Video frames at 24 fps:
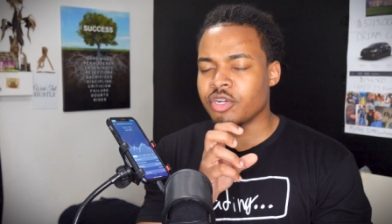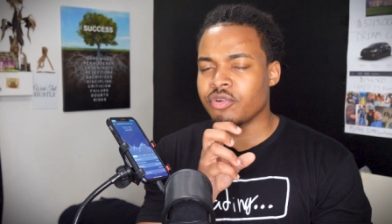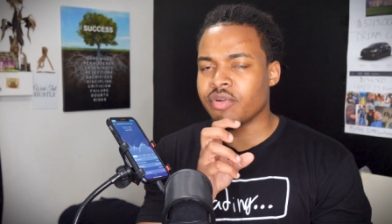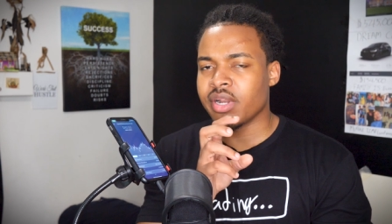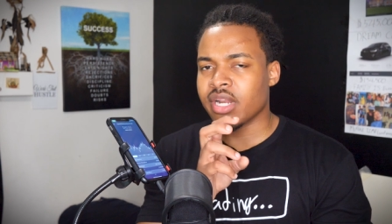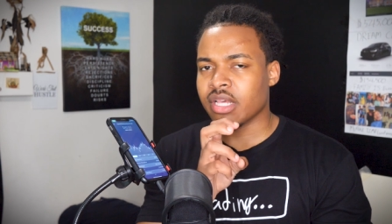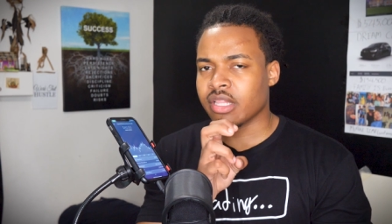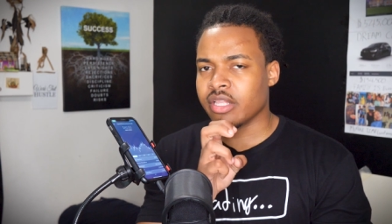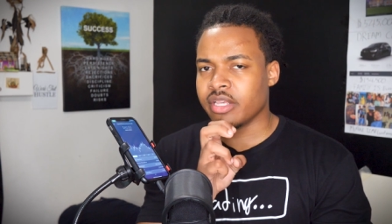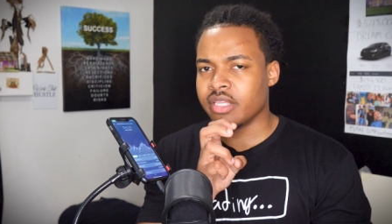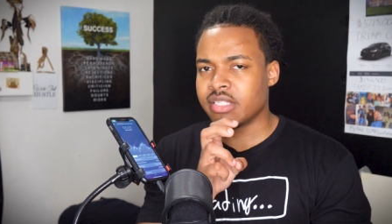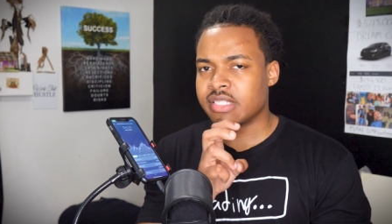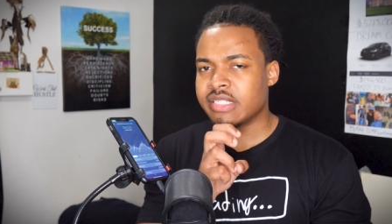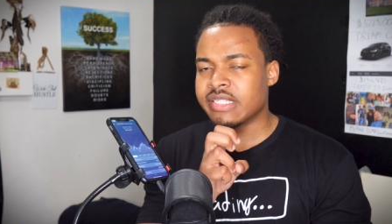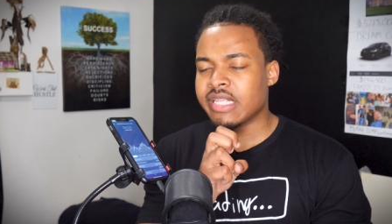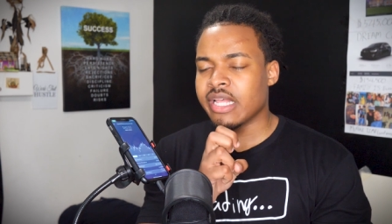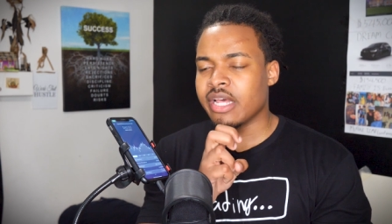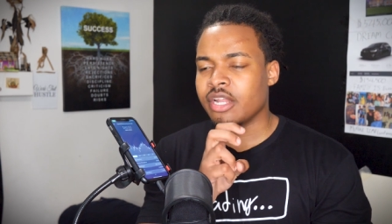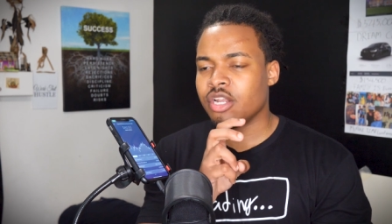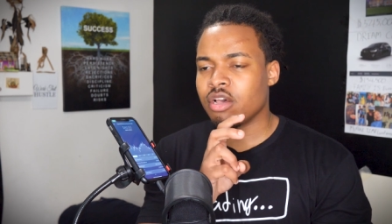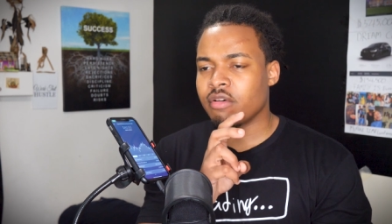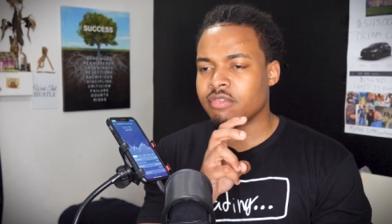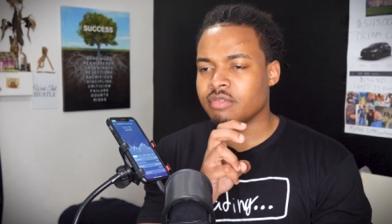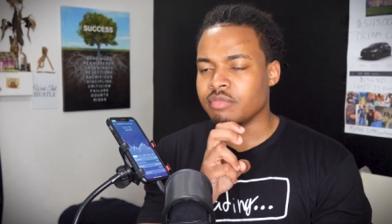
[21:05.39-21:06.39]
theoretically
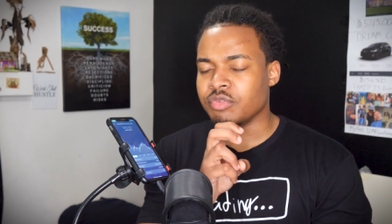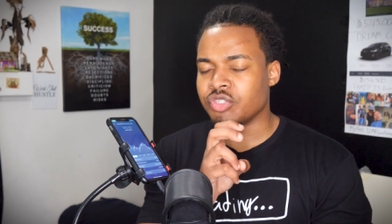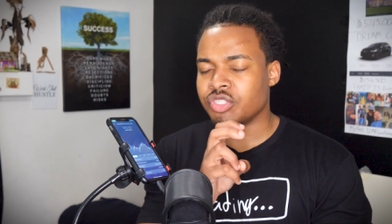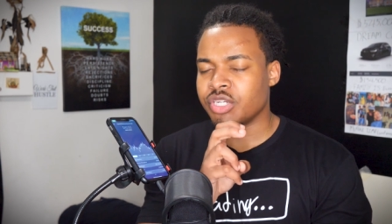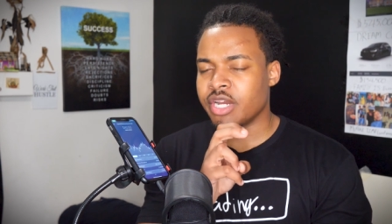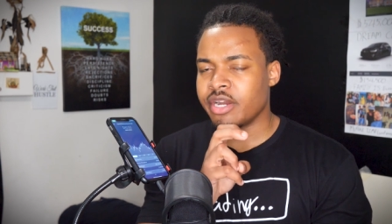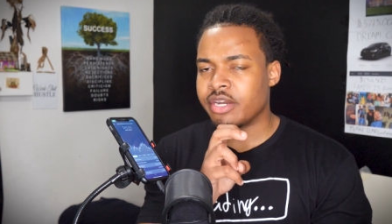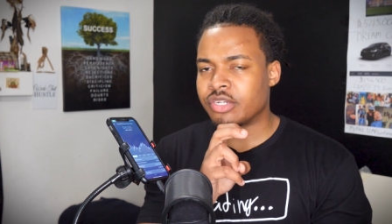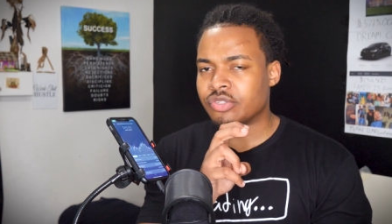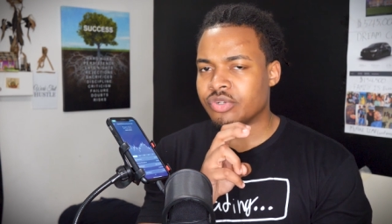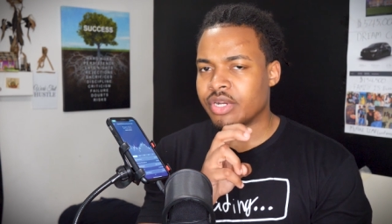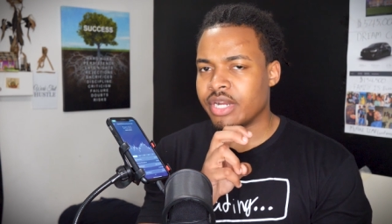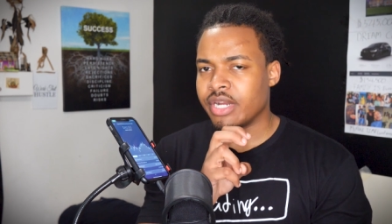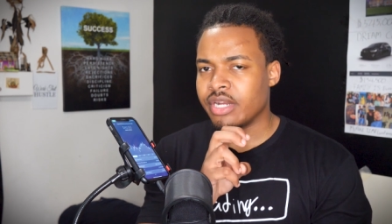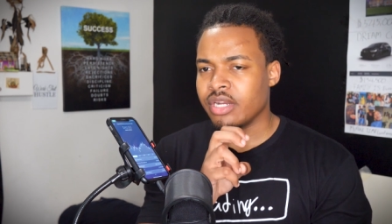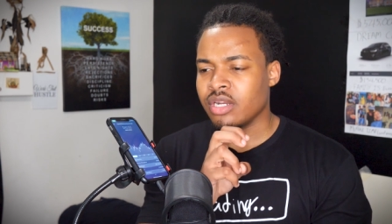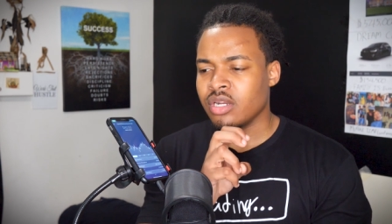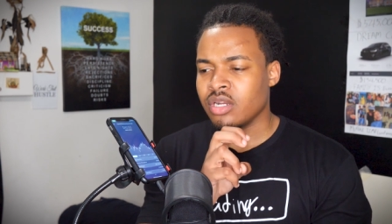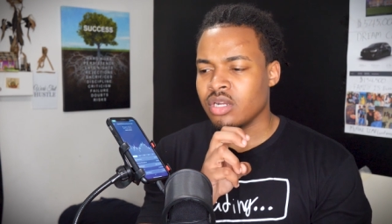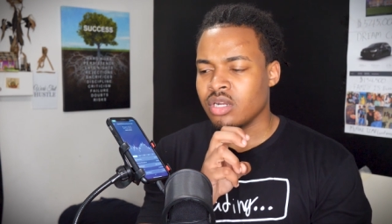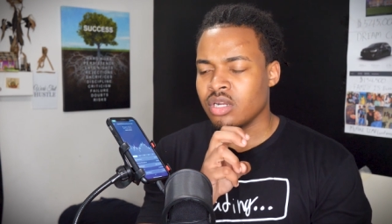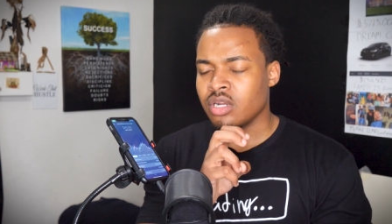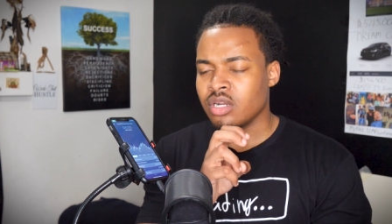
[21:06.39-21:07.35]
selling off some shares, right?